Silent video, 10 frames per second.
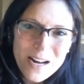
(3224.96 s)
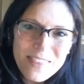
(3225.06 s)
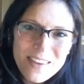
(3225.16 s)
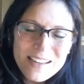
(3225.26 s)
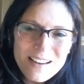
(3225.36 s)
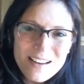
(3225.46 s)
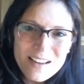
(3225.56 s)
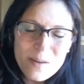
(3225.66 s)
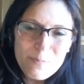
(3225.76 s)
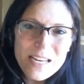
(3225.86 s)
I think
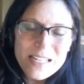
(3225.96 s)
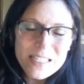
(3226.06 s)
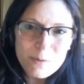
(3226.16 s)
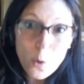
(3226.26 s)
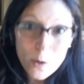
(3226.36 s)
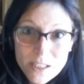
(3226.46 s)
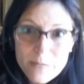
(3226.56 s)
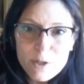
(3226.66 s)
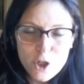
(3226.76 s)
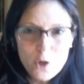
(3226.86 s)
it's going to
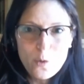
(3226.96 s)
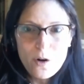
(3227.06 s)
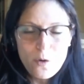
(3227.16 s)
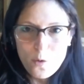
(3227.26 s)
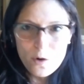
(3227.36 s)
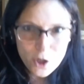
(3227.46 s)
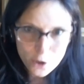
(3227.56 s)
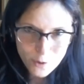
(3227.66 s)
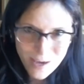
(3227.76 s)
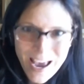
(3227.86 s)
mature where,
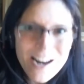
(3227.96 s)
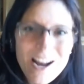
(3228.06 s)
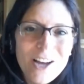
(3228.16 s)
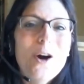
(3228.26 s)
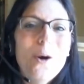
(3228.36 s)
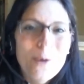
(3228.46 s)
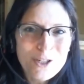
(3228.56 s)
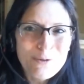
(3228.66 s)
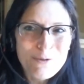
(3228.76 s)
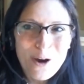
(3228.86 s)
you can't unknow what
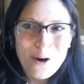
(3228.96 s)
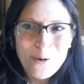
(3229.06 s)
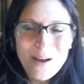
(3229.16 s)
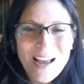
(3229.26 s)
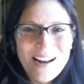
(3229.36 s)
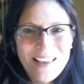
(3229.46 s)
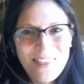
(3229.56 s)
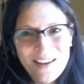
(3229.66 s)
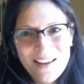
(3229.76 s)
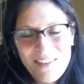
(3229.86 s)
you know. And I
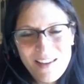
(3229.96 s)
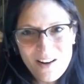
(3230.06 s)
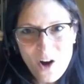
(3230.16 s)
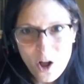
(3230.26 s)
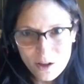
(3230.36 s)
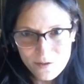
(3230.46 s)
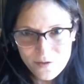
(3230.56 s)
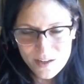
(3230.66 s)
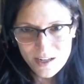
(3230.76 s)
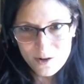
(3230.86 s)
think that all of
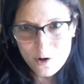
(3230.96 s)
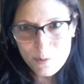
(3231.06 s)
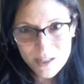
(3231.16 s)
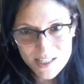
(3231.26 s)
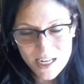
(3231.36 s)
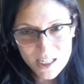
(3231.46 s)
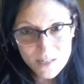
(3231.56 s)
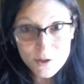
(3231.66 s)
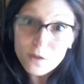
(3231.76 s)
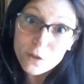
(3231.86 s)
the corporate
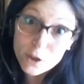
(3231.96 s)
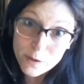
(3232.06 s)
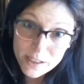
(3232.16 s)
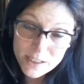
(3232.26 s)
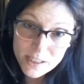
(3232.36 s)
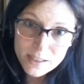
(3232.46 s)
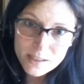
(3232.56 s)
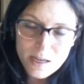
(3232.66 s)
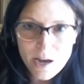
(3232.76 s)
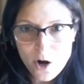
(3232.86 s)
executives who've clued into this,
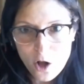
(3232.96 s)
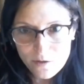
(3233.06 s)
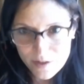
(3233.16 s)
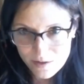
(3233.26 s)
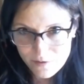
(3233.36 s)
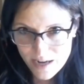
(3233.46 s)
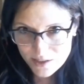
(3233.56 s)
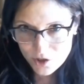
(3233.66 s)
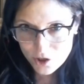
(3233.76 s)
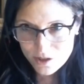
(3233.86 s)
and all of the
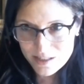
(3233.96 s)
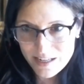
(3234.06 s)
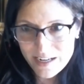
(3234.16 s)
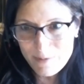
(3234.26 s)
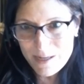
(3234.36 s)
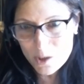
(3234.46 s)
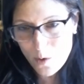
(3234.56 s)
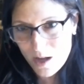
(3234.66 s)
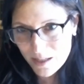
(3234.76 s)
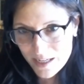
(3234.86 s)
investors like
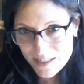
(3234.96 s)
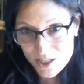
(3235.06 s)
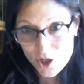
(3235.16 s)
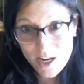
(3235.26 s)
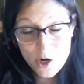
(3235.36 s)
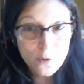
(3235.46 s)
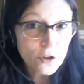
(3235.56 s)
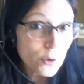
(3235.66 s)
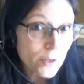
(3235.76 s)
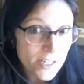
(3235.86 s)
Pasquale and Desjardins who've
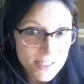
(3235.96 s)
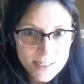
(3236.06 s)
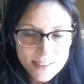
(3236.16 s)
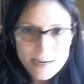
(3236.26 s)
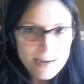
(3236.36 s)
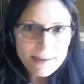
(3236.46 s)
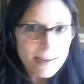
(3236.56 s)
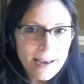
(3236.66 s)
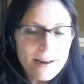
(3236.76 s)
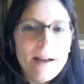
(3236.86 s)
clued into this,
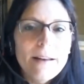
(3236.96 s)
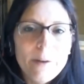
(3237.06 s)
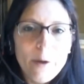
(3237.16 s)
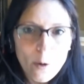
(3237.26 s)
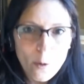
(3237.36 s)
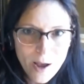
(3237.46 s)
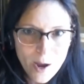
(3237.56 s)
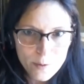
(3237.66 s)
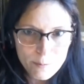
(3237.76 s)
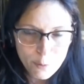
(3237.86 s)
can't unknow
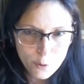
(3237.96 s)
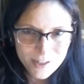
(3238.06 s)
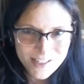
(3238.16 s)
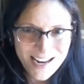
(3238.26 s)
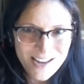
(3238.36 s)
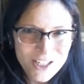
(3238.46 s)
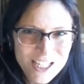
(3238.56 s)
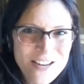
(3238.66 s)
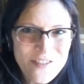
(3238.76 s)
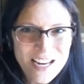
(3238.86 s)
how important and how
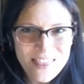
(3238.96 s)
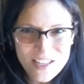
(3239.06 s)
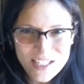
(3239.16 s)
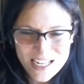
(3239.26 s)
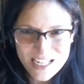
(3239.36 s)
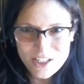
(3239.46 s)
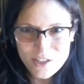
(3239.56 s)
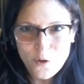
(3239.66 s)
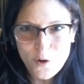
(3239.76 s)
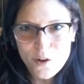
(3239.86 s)
significant this is
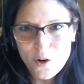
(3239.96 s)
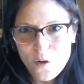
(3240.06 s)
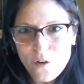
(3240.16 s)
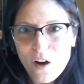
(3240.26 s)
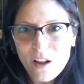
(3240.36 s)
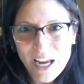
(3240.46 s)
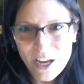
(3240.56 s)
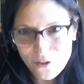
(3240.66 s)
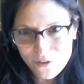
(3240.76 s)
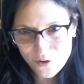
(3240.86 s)
for the overall
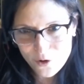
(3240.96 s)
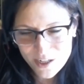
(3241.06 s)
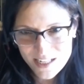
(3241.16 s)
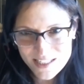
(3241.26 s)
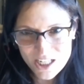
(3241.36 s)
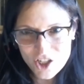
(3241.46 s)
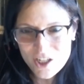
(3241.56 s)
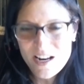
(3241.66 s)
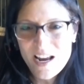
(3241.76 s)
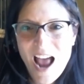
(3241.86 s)
health of an
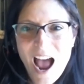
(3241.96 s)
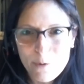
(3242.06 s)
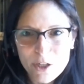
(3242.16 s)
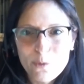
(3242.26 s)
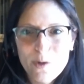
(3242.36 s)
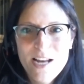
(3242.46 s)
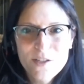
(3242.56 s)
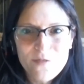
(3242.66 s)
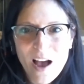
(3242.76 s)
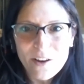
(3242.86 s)
organization and how it creates
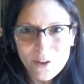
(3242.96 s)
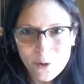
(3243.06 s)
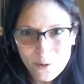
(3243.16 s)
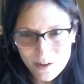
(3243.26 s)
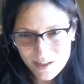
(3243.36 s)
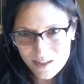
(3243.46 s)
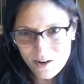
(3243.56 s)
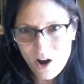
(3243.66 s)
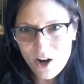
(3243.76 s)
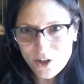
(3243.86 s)
value in an
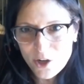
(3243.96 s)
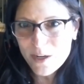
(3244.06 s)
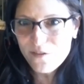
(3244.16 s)
ongoing